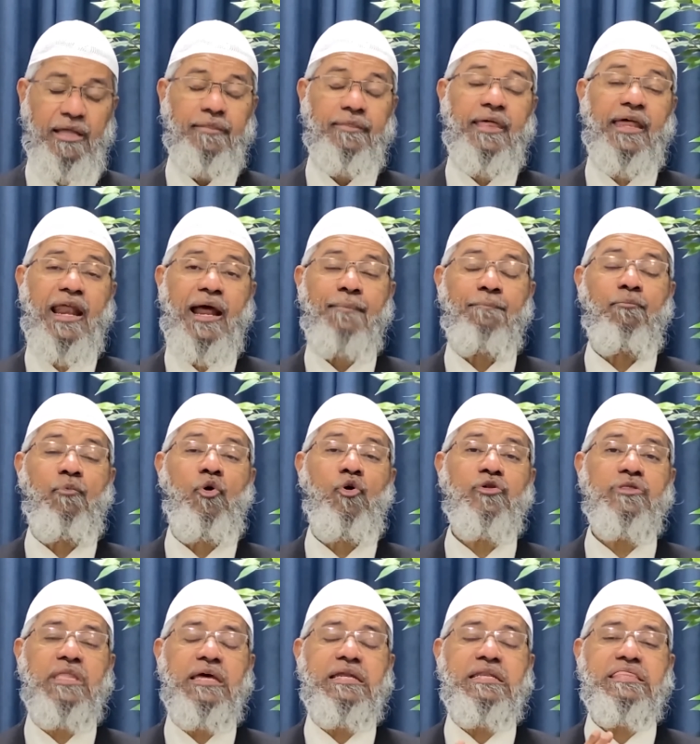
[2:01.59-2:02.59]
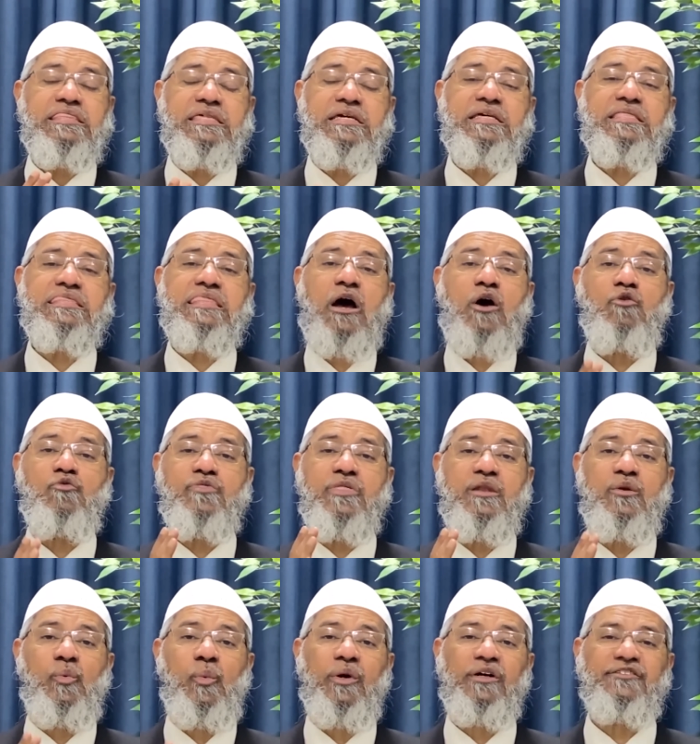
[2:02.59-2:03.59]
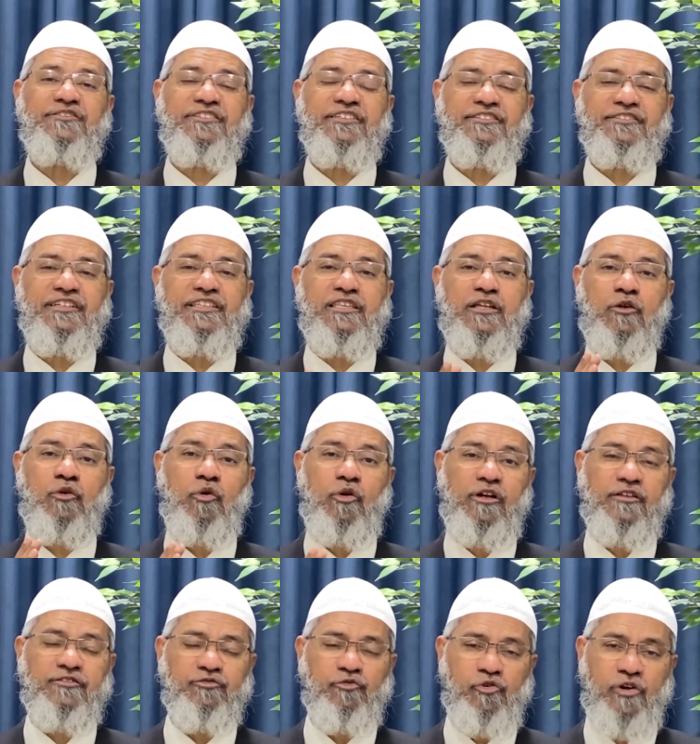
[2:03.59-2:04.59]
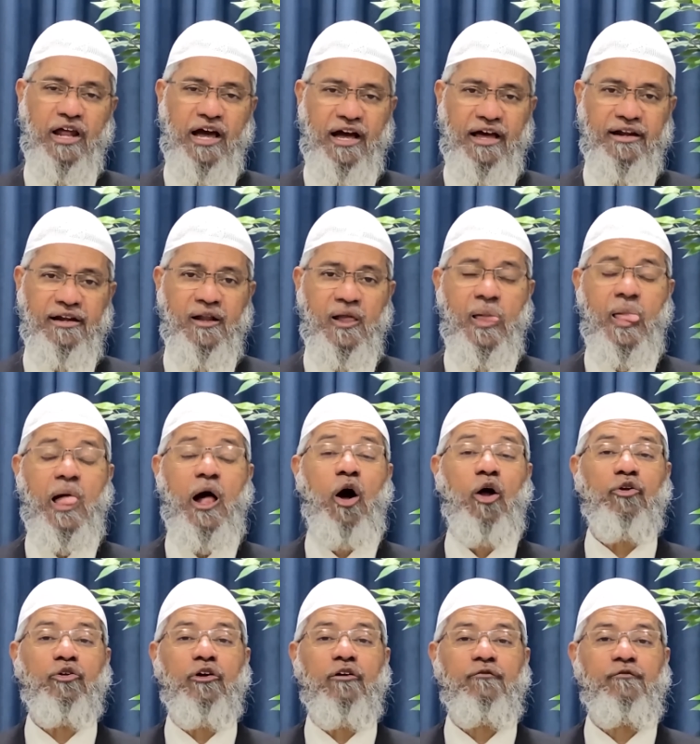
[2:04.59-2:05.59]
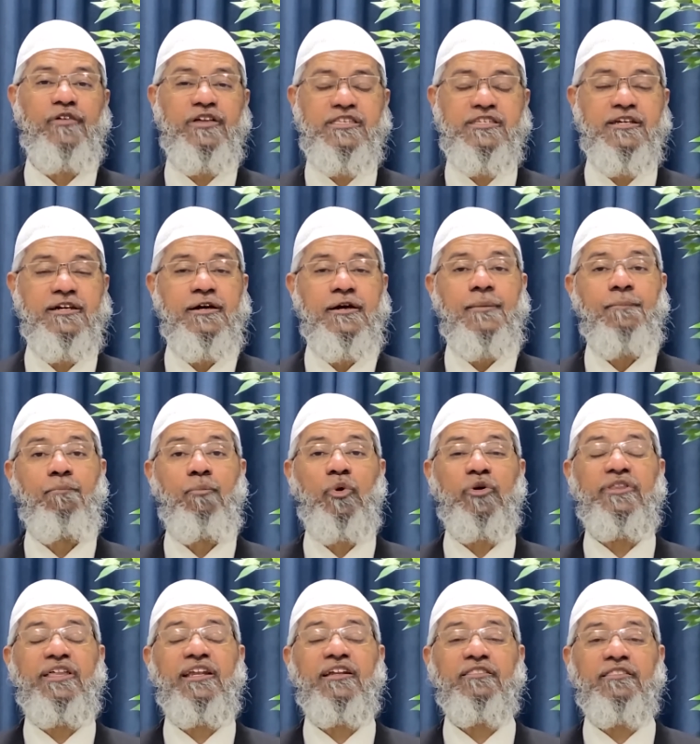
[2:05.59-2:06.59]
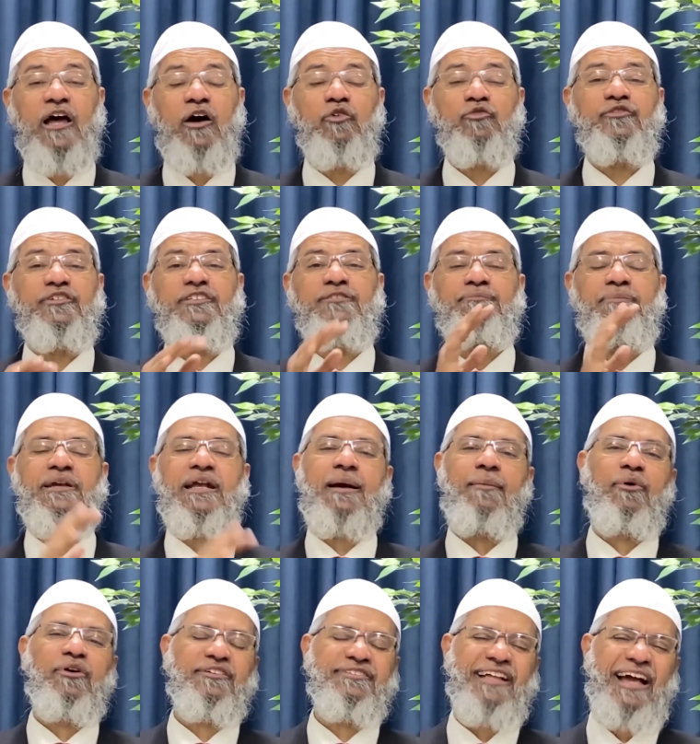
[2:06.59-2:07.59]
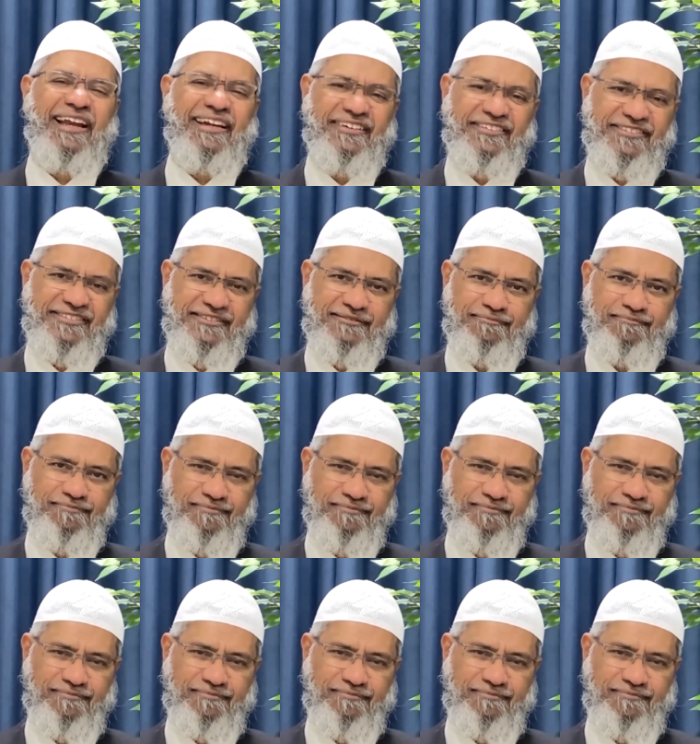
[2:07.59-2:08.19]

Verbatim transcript: There are more than 6,000 verses in the glorious Quran, out of which more than a thousand speak about science.